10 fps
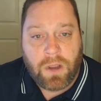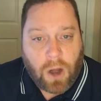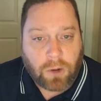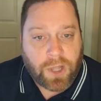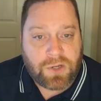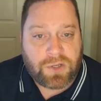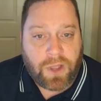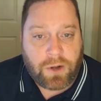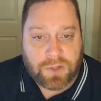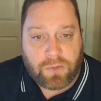our
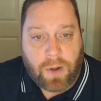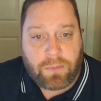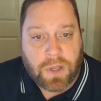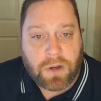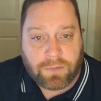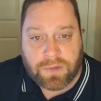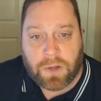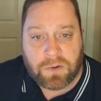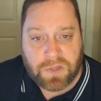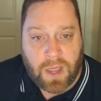legislators and representatives
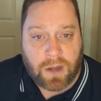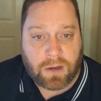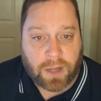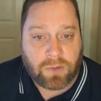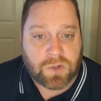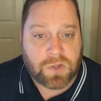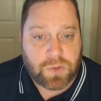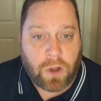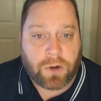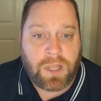understand there's a
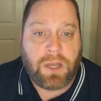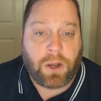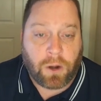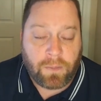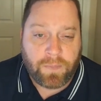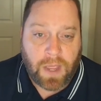strong need here.